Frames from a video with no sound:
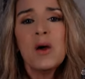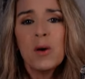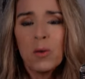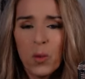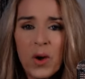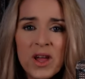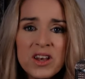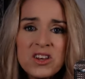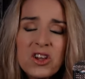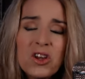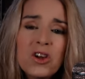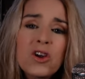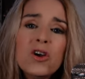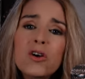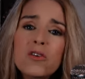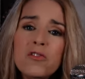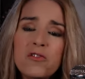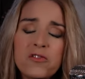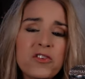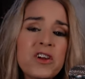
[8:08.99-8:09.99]
When
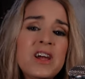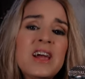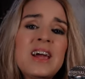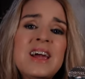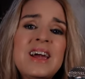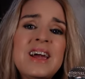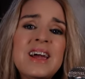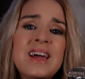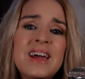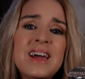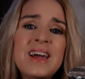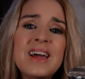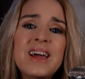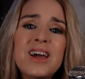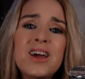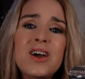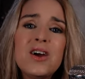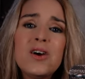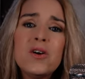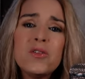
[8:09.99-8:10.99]
you
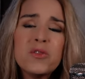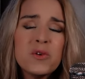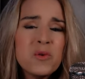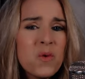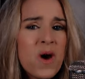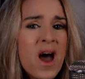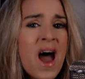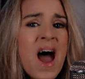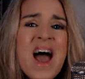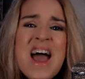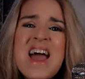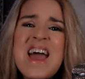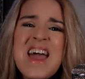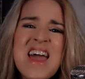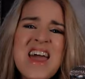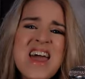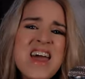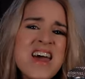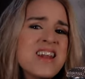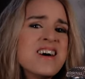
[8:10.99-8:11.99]
feel the
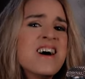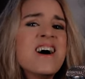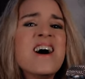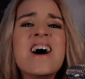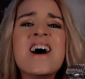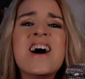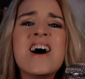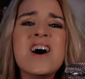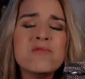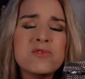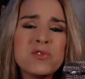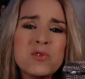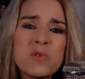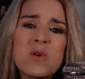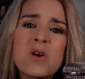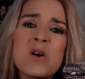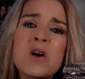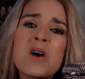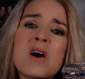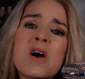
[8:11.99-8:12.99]
weight of the
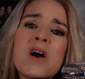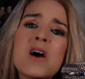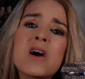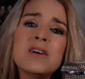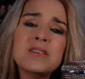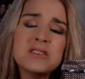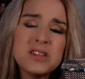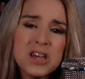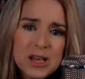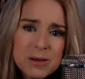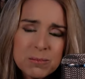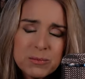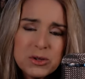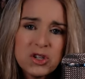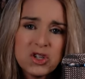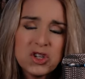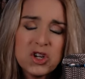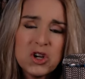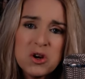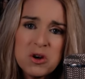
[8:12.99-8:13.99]
world,
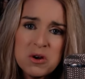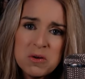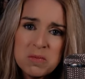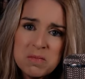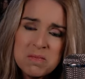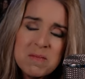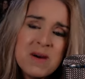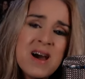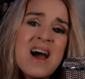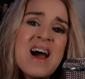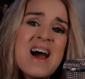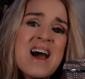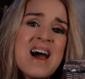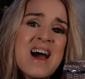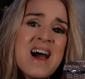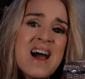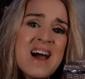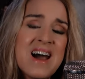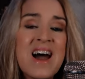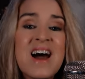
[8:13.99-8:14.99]
put your
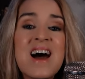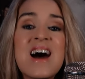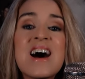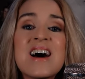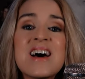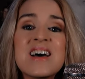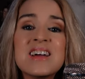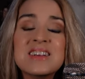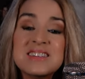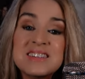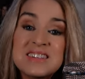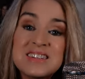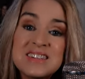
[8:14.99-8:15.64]
mind at